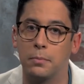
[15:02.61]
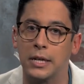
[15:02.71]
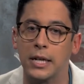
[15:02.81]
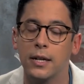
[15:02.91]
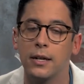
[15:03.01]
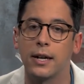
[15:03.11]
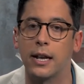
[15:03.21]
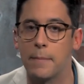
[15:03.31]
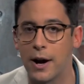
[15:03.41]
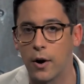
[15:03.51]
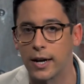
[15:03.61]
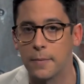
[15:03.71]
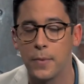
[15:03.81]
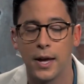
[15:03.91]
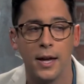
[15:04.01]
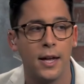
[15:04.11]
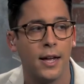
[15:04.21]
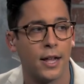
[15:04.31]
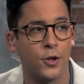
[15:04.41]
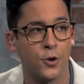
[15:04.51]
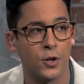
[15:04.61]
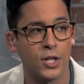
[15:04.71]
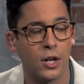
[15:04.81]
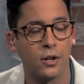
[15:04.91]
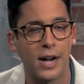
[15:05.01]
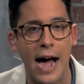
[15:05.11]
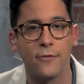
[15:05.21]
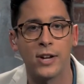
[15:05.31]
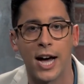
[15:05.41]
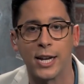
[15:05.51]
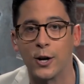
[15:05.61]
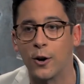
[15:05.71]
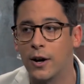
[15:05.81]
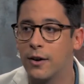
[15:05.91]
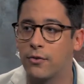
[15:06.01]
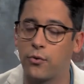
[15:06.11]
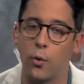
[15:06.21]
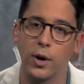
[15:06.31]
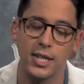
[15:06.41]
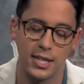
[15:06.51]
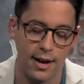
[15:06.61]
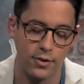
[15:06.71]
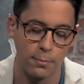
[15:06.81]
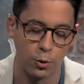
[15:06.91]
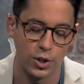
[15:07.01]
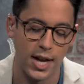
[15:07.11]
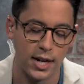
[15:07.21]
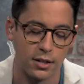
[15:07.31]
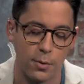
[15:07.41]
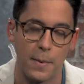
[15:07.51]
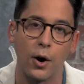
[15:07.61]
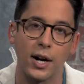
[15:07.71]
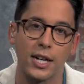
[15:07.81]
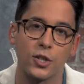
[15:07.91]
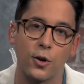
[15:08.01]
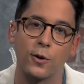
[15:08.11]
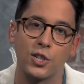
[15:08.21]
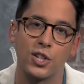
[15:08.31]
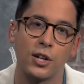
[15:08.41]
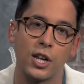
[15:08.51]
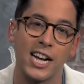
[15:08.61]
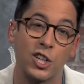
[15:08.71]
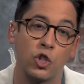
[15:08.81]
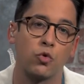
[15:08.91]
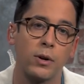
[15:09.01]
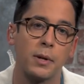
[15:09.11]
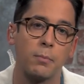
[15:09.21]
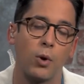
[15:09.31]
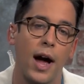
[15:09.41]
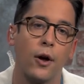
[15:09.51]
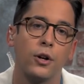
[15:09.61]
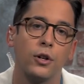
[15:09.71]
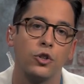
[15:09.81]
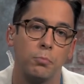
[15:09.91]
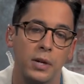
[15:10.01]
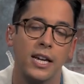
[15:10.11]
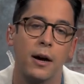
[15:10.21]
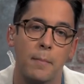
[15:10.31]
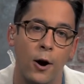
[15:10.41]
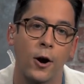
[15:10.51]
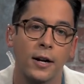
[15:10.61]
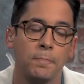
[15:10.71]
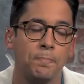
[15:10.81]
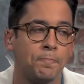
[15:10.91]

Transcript: to be an American. There is a little caveat here 47% of Americans are still extremely proud to be American